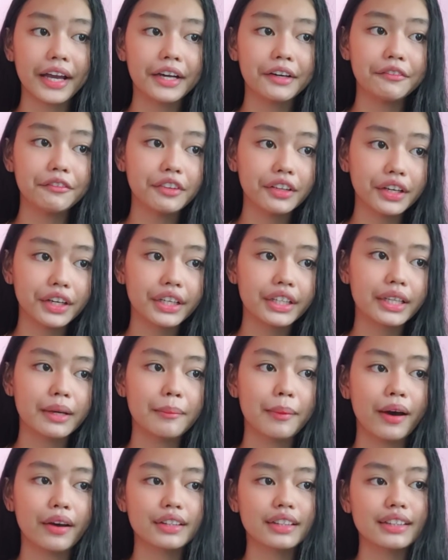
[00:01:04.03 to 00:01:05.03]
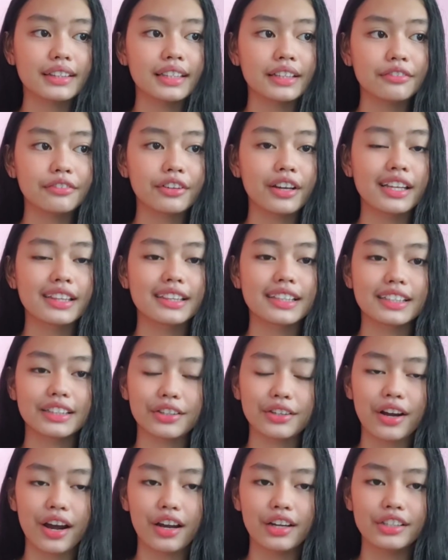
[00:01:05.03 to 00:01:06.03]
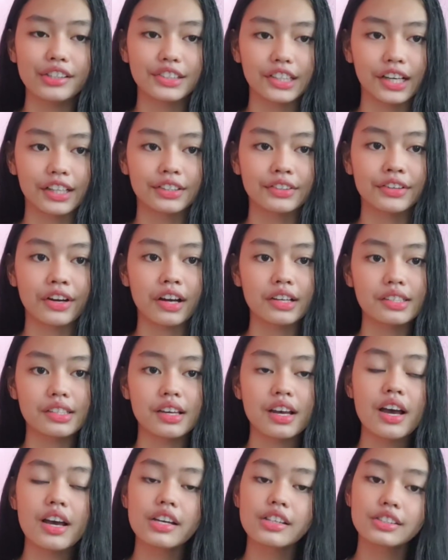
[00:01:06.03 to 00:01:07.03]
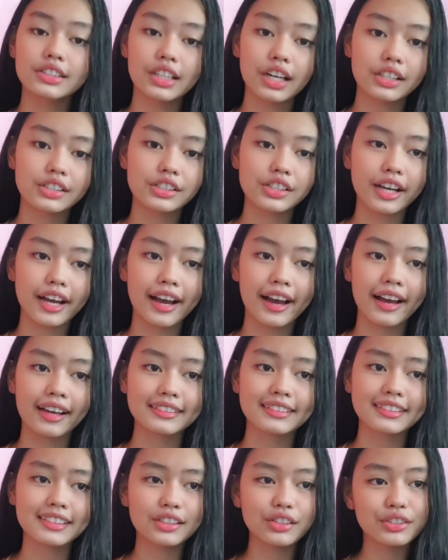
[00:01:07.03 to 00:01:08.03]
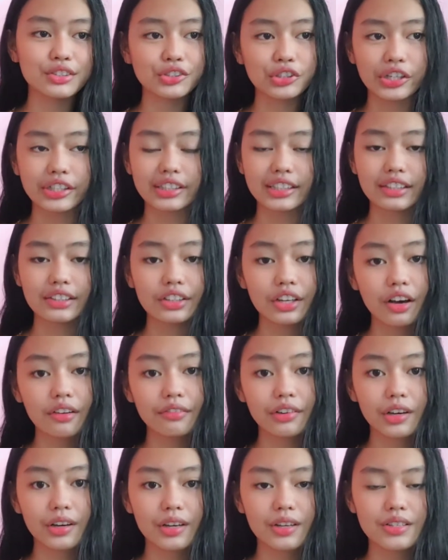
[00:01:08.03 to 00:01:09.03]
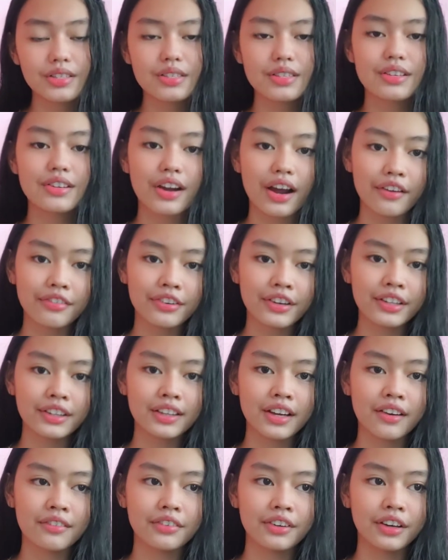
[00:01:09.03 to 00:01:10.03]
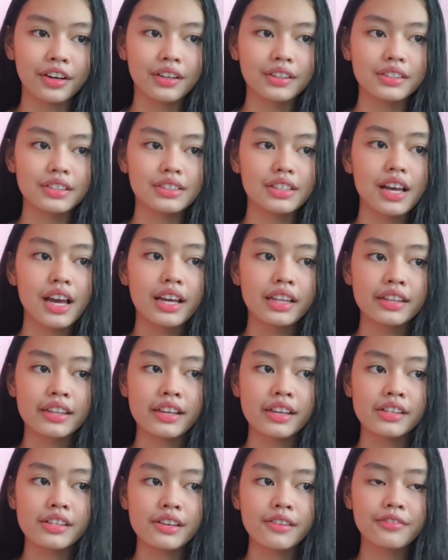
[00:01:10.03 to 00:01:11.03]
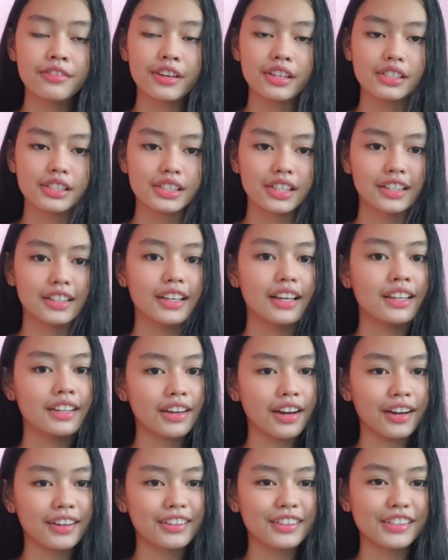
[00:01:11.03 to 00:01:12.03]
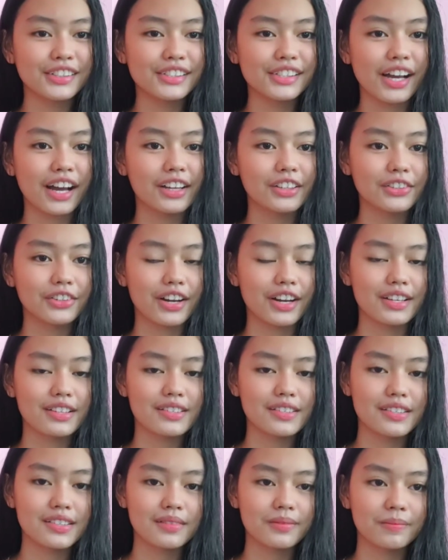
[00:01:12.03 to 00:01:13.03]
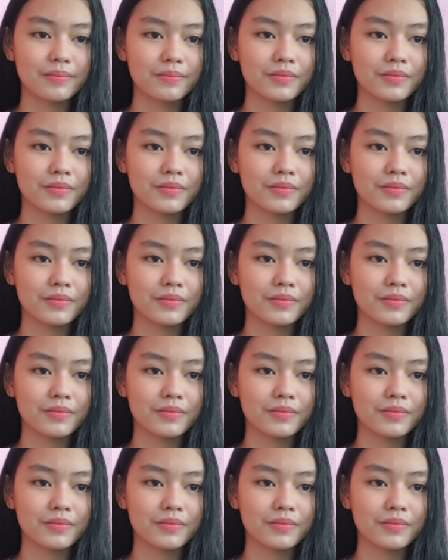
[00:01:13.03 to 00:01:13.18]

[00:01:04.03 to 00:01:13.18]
have learned about different literary genres such as illustrated novels, graphic novels, DJ fiction, and other genres.